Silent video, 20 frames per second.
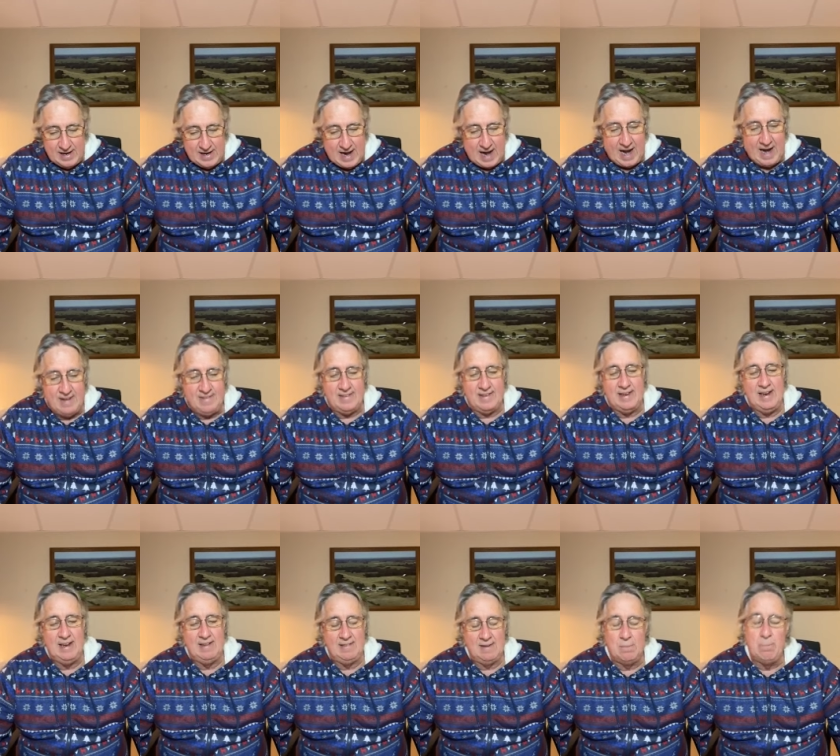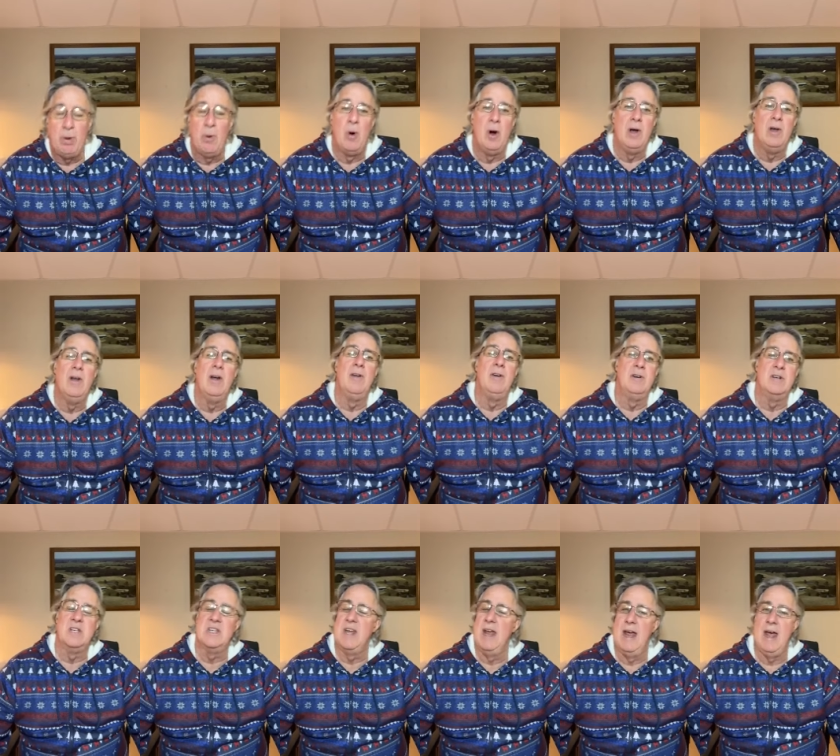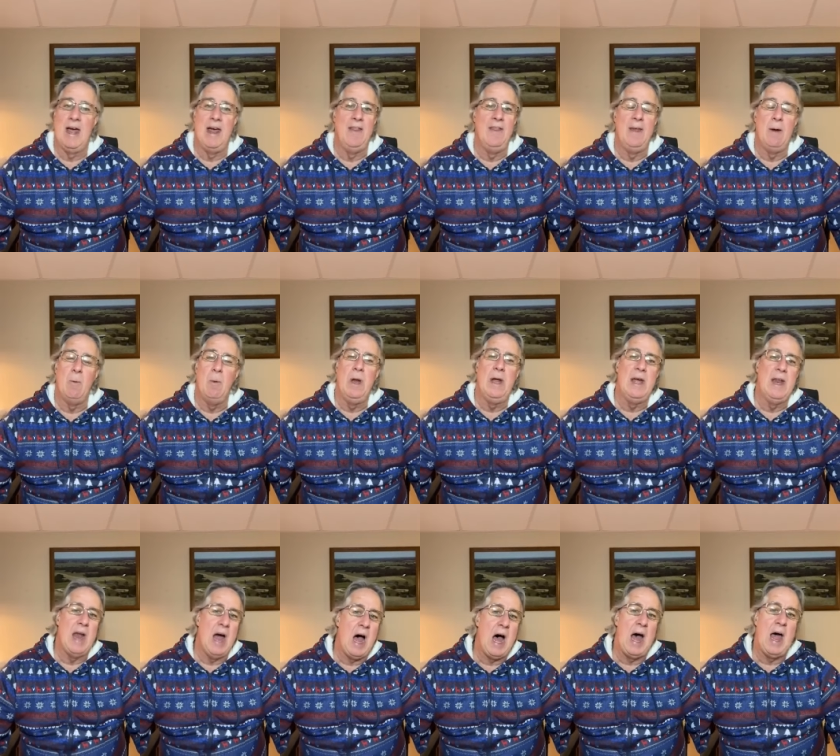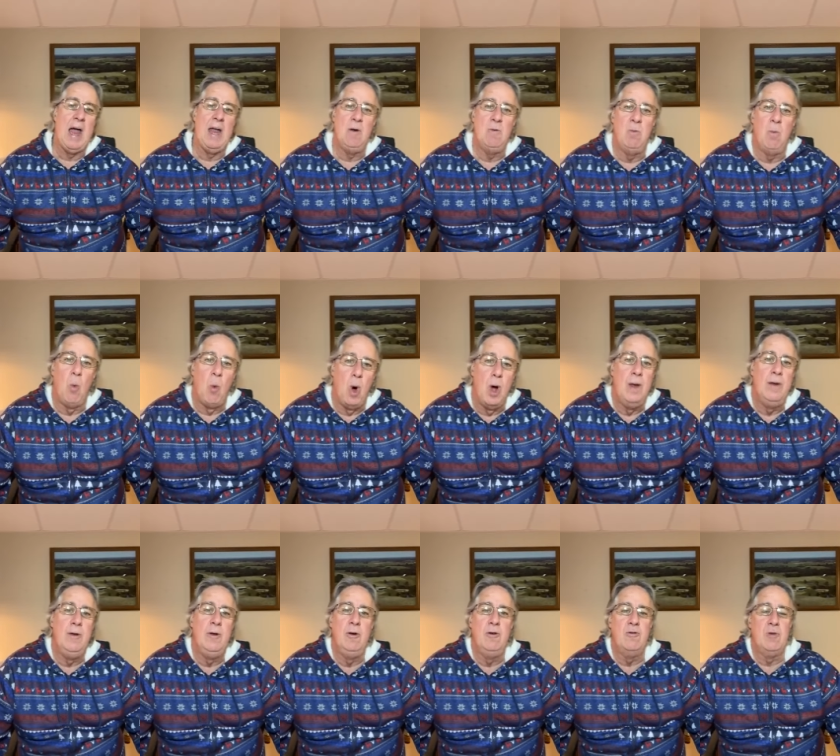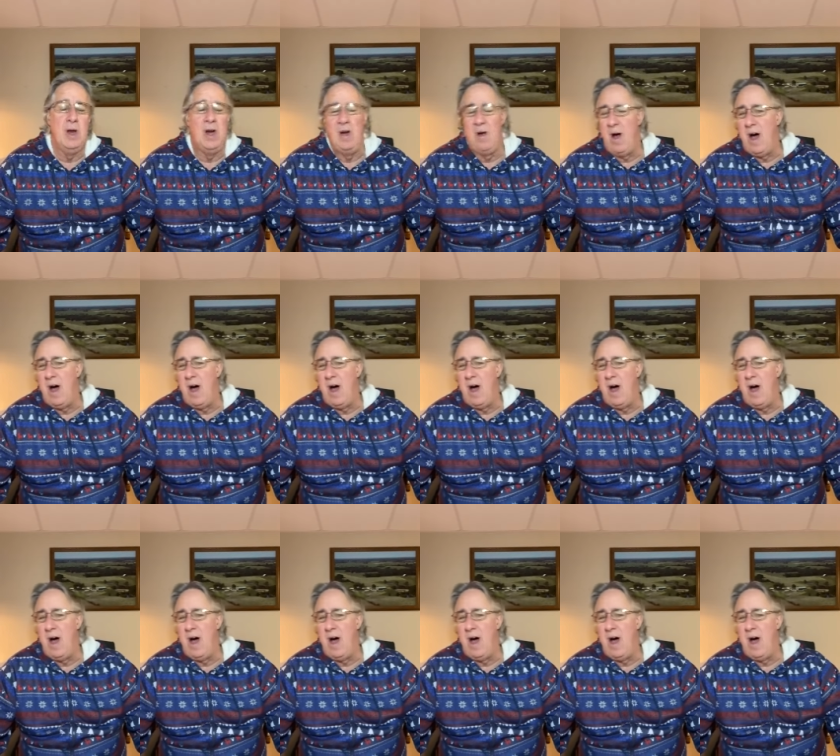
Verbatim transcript: guys, it's important to understand that we can hide one nutrient.